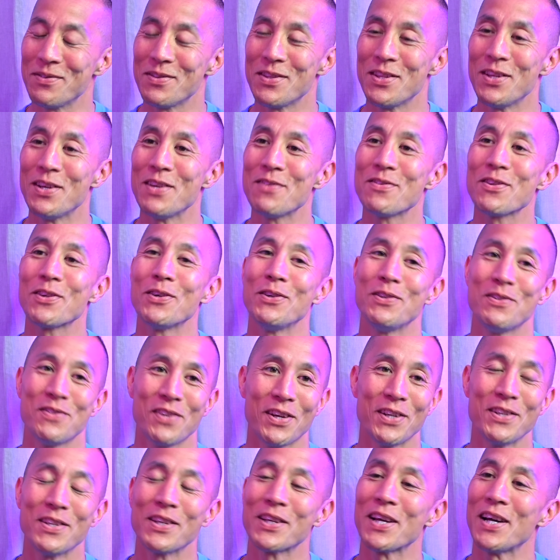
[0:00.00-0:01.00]
There is a good
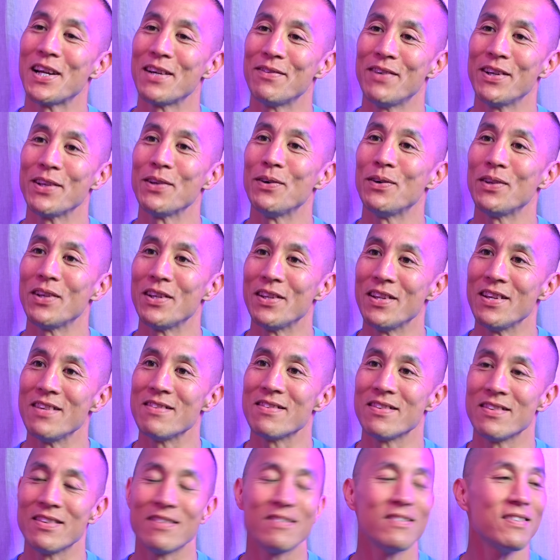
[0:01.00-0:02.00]
side to Caravan holidays,
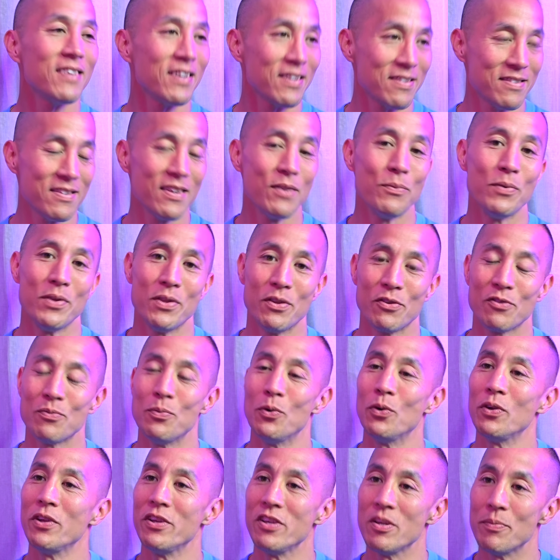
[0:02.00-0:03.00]
and it's, like I say, with the
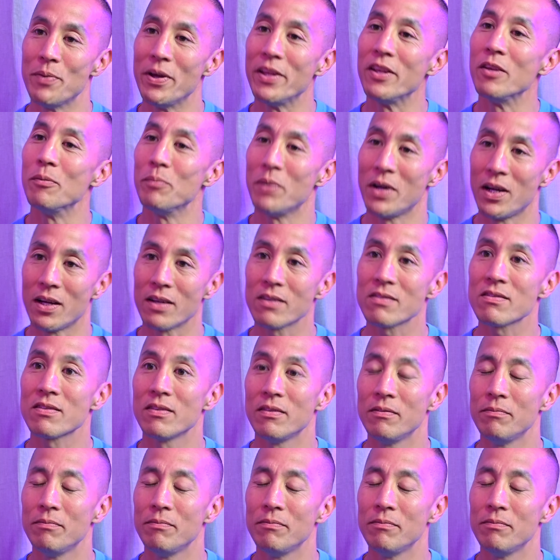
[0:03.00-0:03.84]
small independent parks.